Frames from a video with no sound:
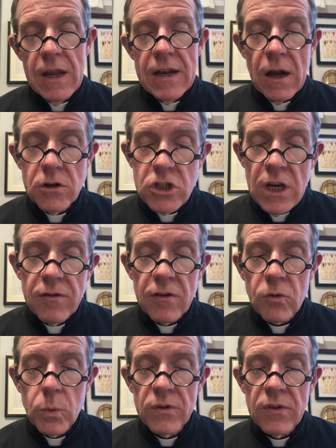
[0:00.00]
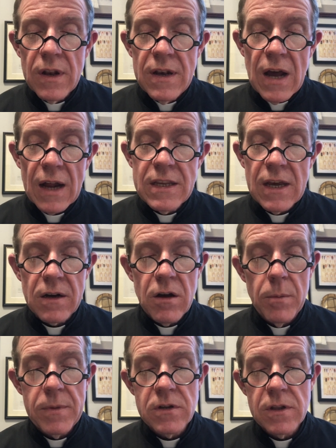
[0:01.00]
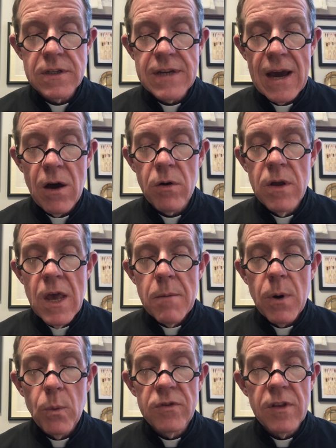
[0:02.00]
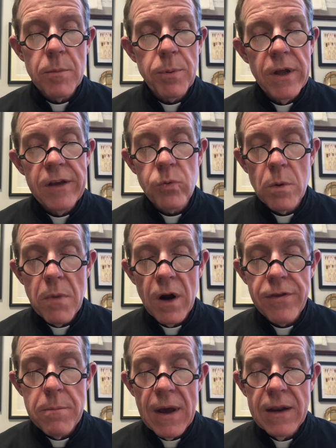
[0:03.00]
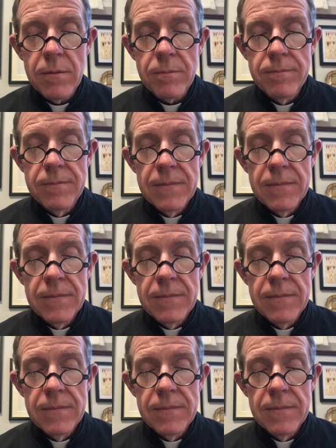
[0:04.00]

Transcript: Now Jesus was not yet come into the town, but was in the place where Martha met him.